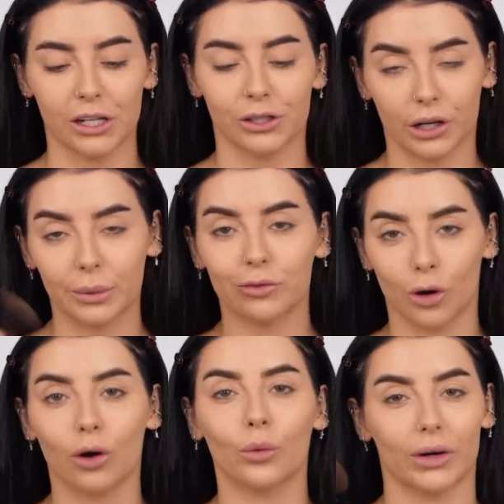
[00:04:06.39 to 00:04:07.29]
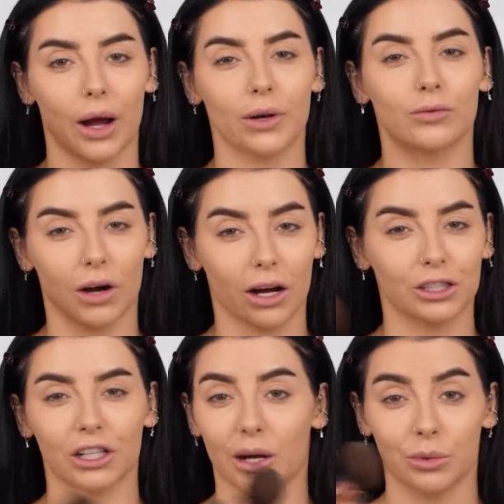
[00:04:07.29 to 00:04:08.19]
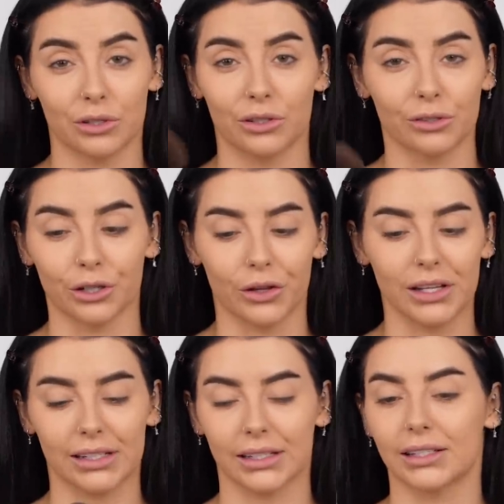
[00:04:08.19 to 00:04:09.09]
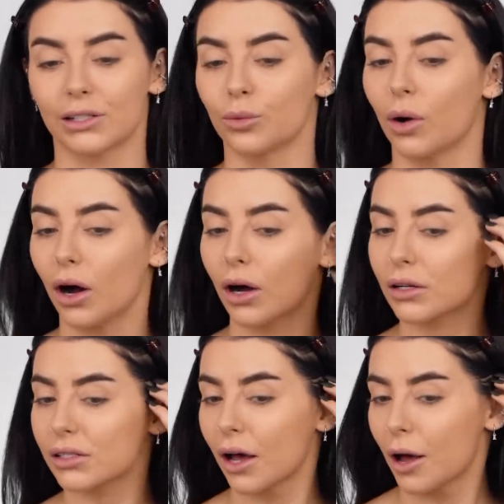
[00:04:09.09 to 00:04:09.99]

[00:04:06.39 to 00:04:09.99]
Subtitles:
And don't get me wrong, when I'm in a rush, I will still do this because it still works.